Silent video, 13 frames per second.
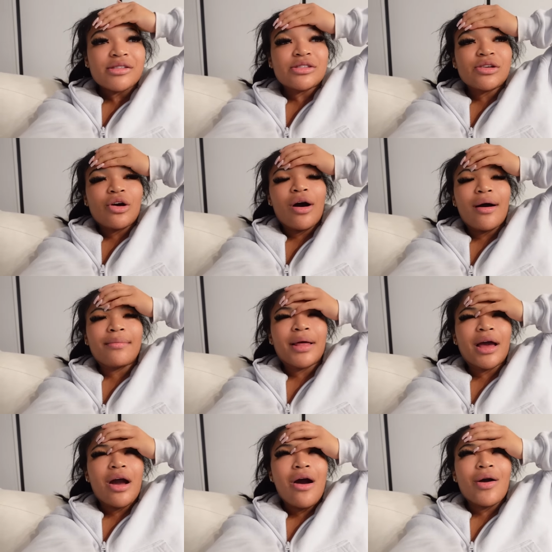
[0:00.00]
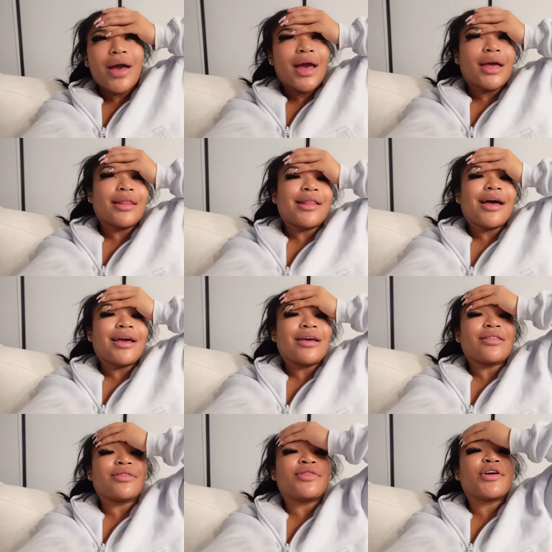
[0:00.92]
So I'm like, okay,
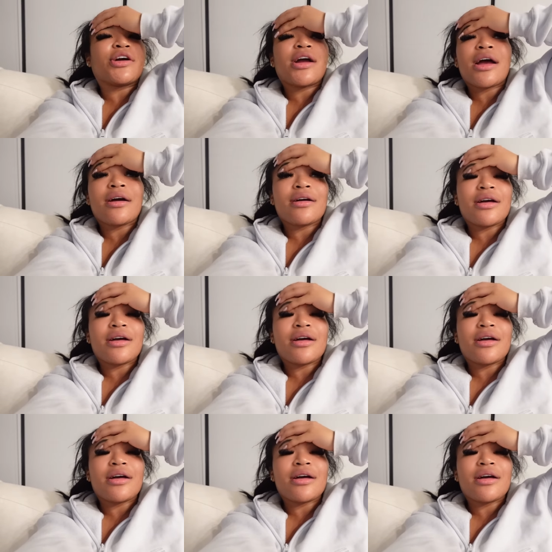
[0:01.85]
like there,